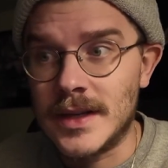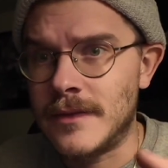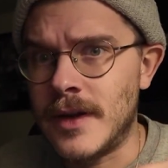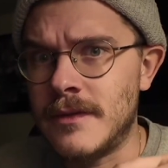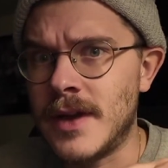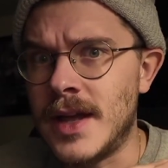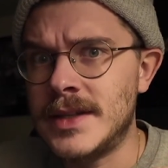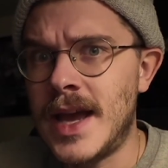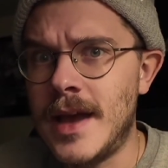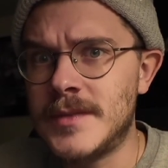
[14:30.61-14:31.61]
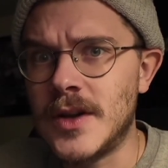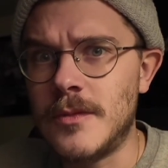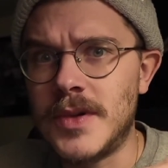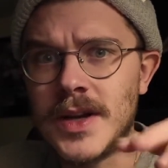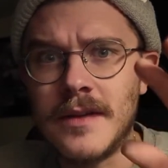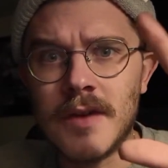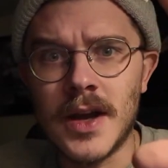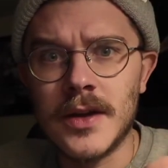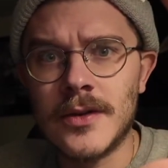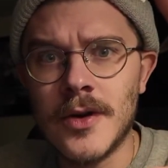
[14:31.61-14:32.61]
If I've got tabs open, I've
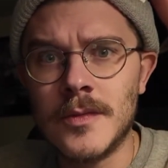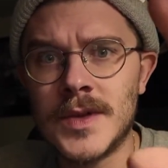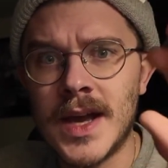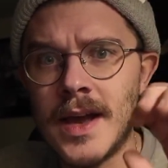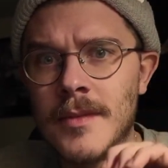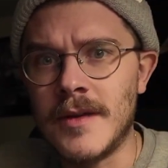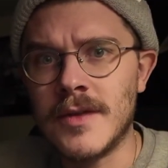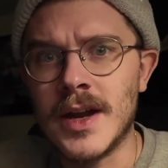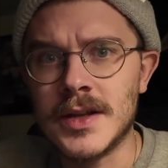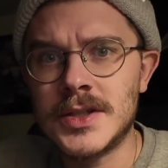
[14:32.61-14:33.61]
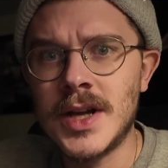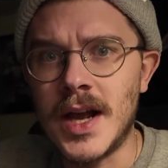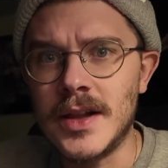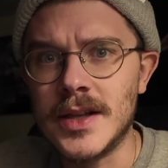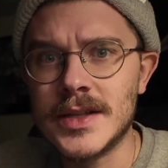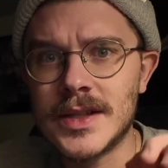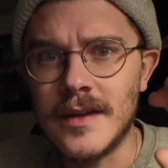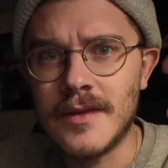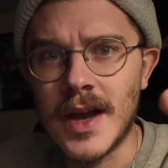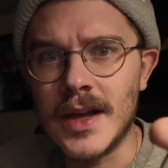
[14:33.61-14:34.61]
got a Chrome tab, I've got a shot list,
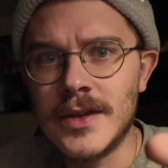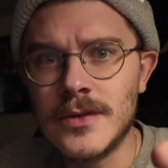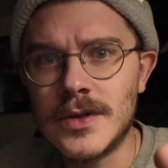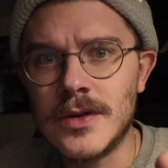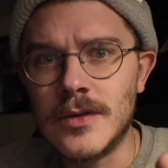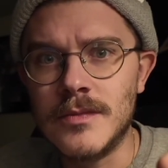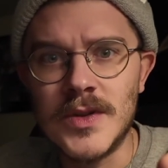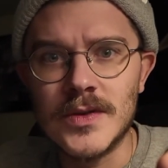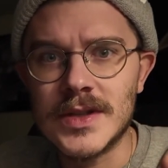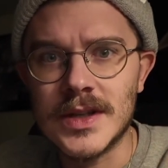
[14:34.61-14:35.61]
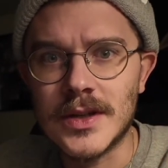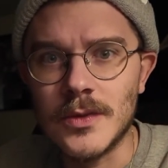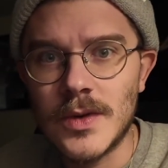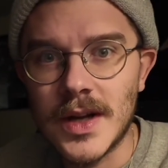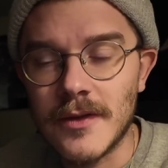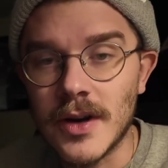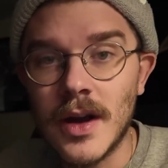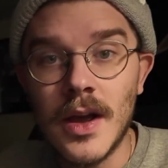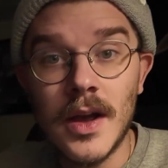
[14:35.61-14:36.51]
I've got YouTube music or whatever.